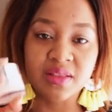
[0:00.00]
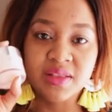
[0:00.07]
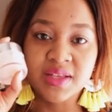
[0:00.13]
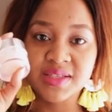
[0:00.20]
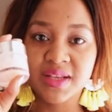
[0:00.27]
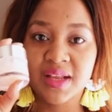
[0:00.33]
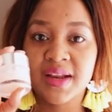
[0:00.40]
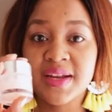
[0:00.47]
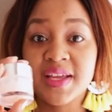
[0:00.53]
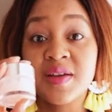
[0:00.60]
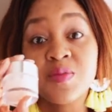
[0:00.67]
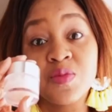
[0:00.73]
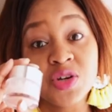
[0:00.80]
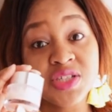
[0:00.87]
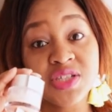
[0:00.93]
this
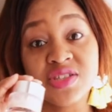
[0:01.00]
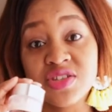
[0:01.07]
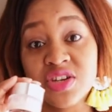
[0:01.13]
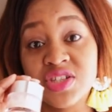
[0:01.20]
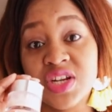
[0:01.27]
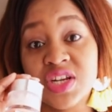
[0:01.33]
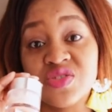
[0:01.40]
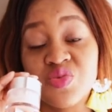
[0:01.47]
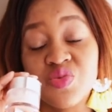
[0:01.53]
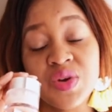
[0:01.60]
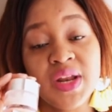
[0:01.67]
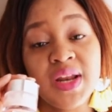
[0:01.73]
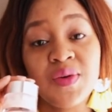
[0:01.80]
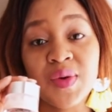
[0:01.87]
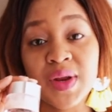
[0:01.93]
Clinique moisture surge has
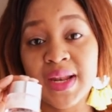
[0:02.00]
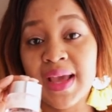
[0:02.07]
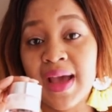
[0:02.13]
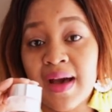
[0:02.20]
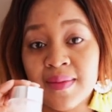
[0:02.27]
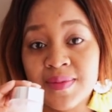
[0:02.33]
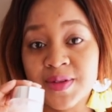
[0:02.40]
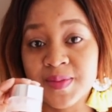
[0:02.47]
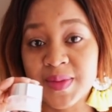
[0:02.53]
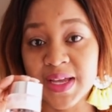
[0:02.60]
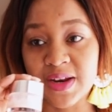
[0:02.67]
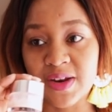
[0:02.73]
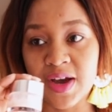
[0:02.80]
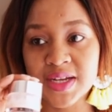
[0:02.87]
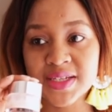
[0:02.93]
really, really helped me
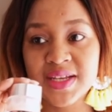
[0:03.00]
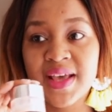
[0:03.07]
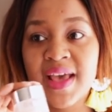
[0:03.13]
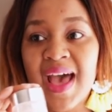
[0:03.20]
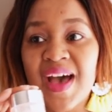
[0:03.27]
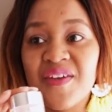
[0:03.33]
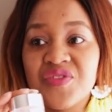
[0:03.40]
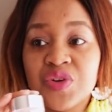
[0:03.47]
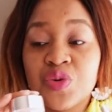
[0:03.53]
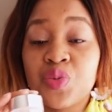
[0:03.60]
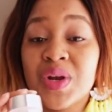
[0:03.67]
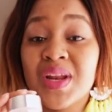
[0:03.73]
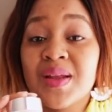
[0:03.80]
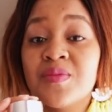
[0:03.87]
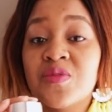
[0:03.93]
a lot. I feel
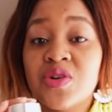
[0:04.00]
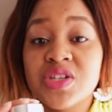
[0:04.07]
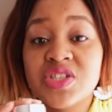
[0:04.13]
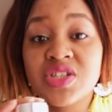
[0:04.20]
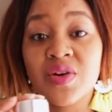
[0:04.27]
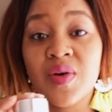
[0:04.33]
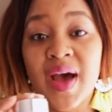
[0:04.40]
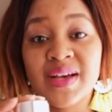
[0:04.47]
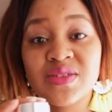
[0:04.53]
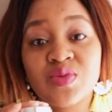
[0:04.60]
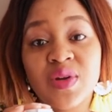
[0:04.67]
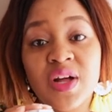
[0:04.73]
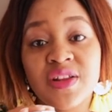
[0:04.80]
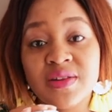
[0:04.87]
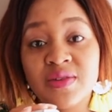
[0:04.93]
really moisturized
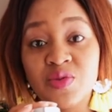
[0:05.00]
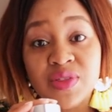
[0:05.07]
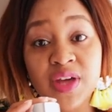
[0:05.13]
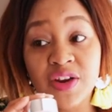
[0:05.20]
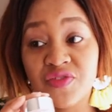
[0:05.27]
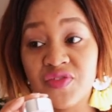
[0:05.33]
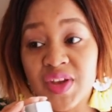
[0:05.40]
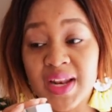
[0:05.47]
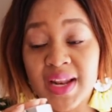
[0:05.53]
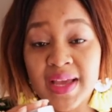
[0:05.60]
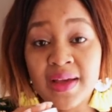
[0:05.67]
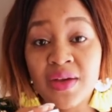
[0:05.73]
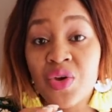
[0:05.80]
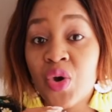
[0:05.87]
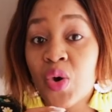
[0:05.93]
without
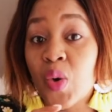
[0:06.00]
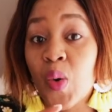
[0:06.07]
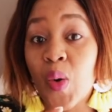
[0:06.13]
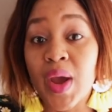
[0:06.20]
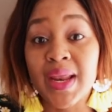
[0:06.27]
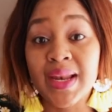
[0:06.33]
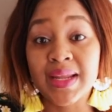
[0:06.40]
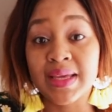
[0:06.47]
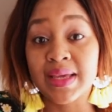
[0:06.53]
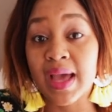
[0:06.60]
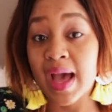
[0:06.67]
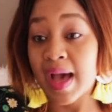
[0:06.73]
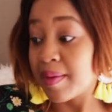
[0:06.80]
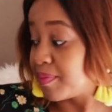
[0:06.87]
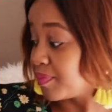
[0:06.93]
feeling oily
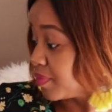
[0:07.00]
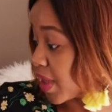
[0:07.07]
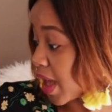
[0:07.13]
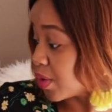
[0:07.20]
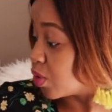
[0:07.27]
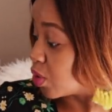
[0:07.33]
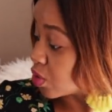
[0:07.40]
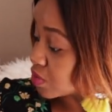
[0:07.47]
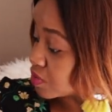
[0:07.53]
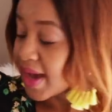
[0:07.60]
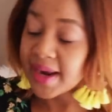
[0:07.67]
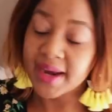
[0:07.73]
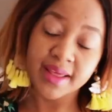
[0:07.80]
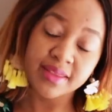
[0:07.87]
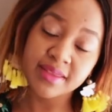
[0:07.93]
at all.
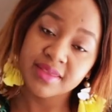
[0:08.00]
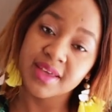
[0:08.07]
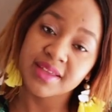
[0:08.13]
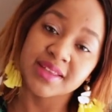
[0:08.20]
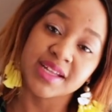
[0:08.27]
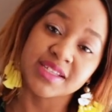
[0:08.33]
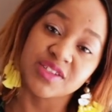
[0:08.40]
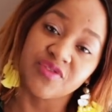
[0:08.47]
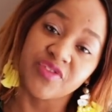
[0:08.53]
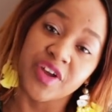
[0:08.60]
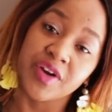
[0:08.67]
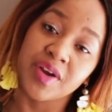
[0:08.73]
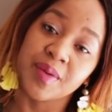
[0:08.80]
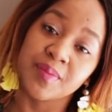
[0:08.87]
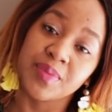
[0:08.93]
Another thing that's
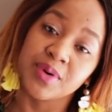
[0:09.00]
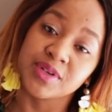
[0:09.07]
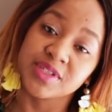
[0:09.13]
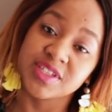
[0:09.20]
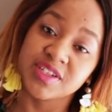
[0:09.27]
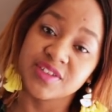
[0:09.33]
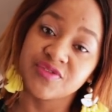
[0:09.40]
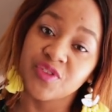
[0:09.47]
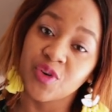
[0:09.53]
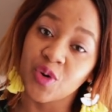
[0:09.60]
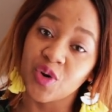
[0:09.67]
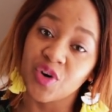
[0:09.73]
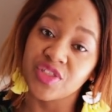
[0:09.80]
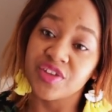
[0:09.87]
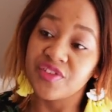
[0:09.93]
very important
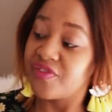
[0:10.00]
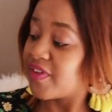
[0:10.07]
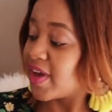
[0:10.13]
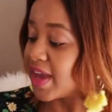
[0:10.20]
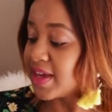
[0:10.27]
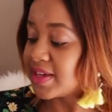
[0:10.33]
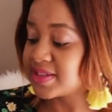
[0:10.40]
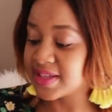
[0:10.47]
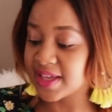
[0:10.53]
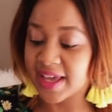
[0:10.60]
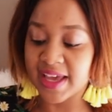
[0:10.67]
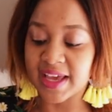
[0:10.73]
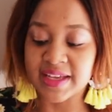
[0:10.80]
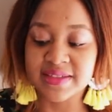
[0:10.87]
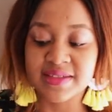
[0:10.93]
for the face
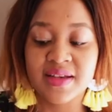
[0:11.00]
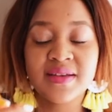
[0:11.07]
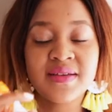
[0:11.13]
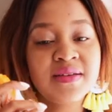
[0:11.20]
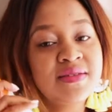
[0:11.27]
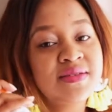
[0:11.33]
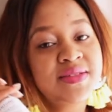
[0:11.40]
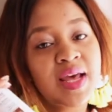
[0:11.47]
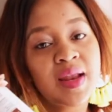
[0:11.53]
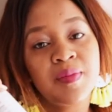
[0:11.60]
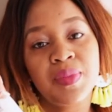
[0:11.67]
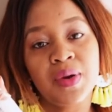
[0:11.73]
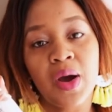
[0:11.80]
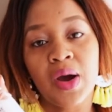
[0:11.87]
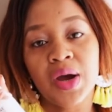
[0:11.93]
is
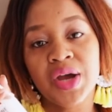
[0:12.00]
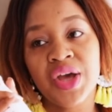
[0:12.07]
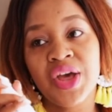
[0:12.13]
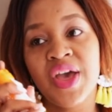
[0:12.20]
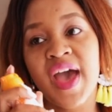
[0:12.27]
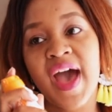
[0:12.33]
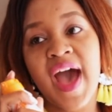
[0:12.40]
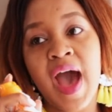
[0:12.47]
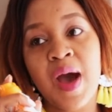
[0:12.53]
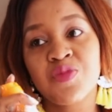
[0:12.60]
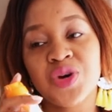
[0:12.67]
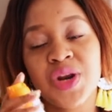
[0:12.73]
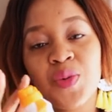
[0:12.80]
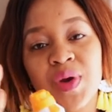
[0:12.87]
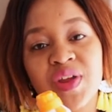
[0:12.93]
sunblock.
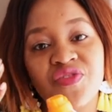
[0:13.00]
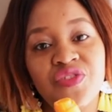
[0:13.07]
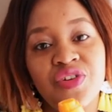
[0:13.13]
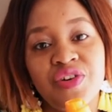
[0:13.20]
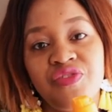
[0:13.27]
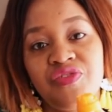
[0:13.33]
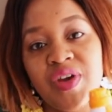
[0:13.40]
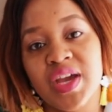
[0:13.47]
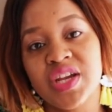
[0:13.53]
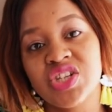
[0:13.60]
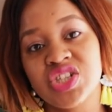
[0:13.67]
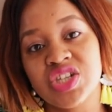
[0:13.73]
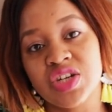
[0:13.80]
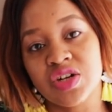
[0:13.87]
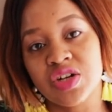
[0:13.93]
When I went for a
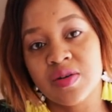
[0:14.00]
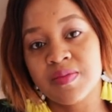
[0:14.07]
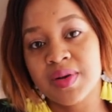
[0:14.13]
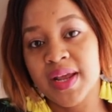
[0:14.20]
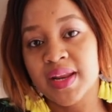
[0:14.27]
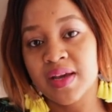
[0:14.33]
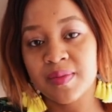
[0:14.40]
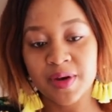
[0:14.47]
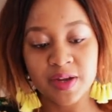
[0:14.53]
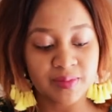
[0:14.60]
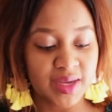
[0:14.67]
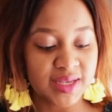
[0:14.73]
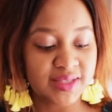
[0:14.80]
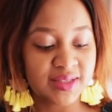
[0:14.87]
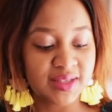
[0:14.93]
facial complaining about
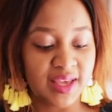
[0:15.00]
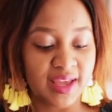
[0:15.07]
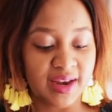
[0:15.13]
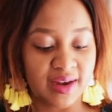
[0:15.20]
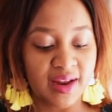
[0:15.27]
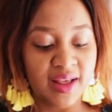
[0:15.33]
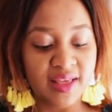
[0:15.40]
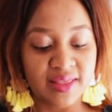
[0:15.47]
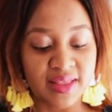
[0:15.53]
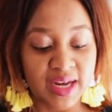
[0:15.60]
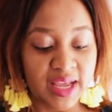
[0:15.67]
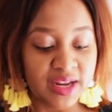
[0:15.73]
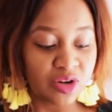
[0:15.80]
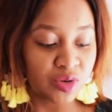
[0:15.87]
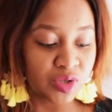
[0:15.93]
my skin, the
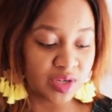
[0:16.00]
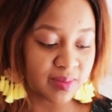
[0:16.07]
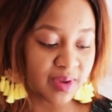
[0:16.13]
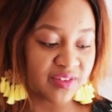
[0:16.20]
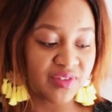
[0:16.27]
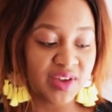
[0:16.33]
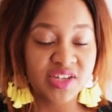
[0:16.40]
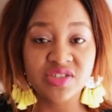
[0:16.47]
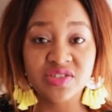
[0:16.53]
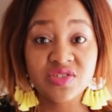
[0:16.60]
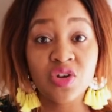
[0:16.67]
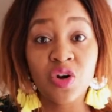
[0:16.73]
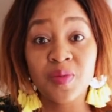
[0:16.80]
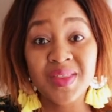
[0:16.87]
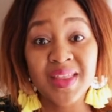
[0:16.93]
lady who did my facial
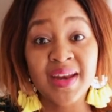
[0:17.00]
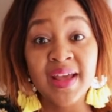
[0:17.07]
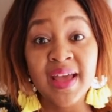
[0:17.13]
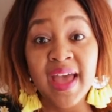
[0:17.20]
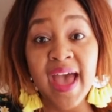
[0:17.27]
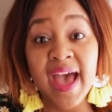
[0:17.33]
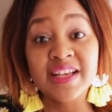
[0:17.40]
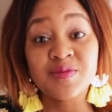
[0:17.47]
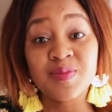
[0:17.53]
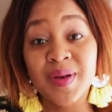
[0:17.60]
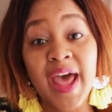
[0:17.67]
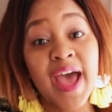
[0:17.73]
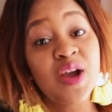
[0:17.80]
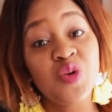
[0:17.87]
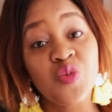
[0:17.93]
told me that as
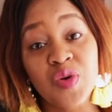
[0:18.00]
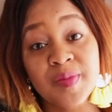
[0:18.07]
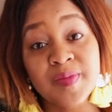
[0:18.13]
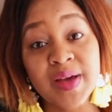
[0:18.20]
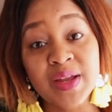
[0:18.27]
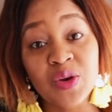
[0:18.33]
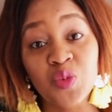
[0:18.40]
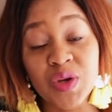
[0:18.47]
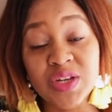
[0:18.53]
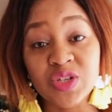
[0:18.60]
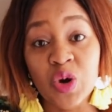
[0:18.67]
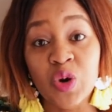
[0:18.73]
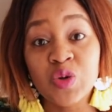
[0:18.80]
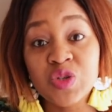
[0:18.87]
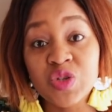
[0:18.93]
black women, we
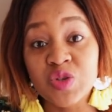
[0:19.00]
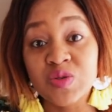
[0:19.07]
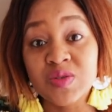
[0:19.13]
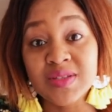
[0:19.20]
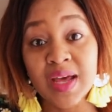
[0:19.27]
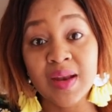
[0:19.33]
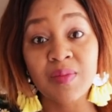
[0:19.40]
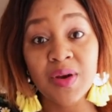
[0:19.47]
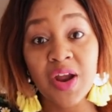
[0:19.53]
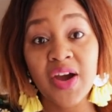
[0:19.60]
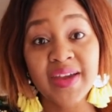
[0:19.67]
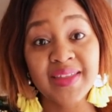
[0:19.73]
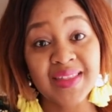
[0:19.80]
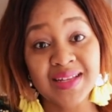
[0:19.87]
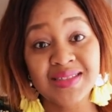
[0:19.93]
don't use
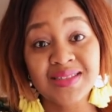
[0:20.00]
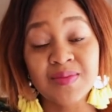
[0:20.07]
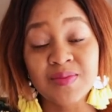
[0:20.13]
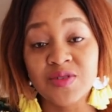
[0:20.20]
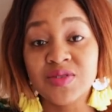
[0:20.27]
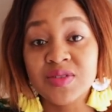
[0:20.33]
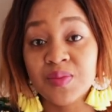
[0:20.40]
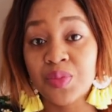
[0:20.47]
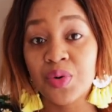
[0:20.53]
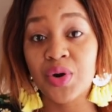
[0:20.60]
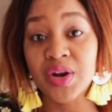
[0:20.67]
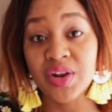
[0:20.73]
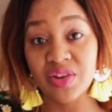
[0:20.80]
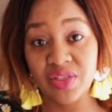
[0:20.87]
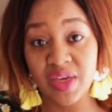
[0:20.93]
sunblock, and that's the most important